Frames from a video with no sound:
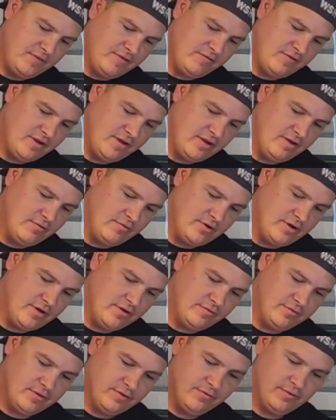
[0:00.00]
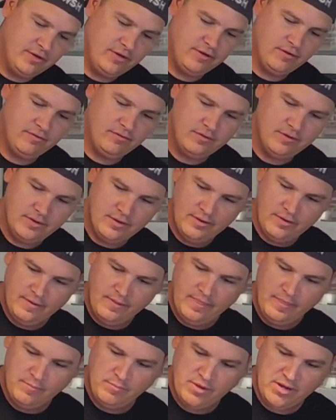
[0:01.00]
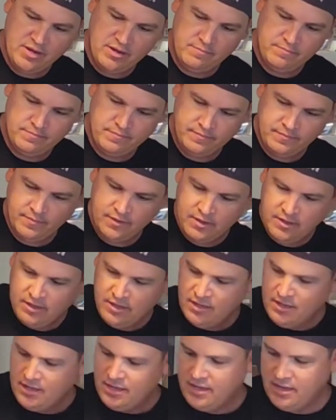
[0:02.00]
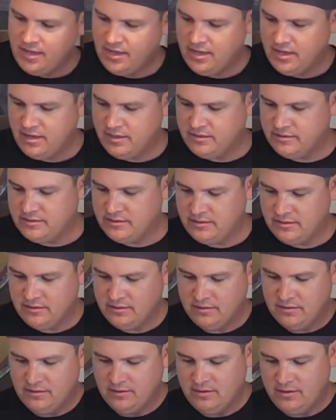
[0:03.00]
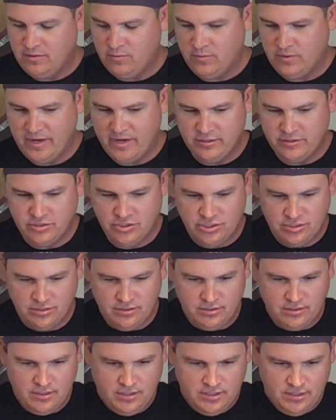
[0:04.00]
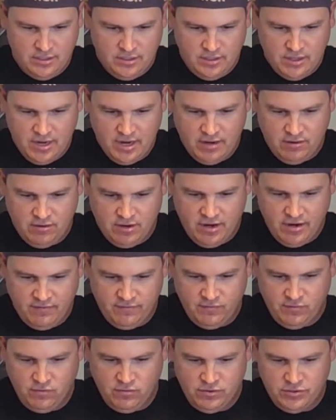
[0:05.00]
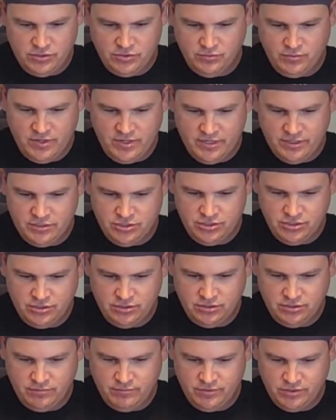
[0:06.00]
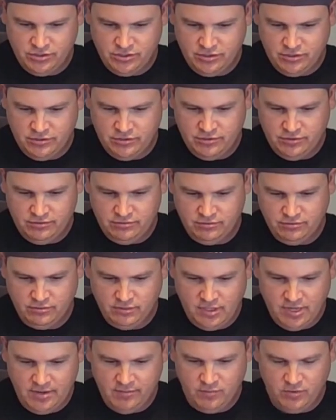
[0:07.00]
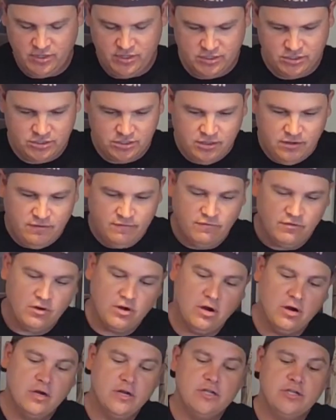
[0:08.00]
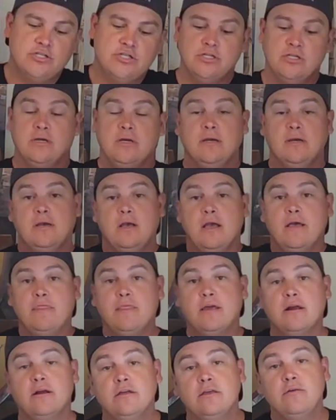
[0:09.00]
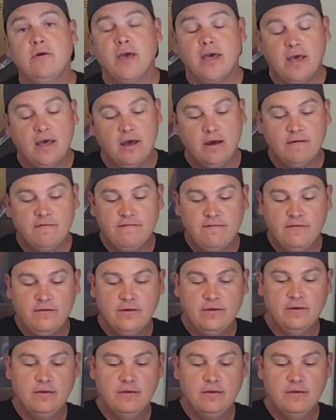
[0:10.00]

can get one out, there we go. Bam, and a wedge. I don't have orange wedge, so I'm just gonna do lime wedge for garnish. And there you have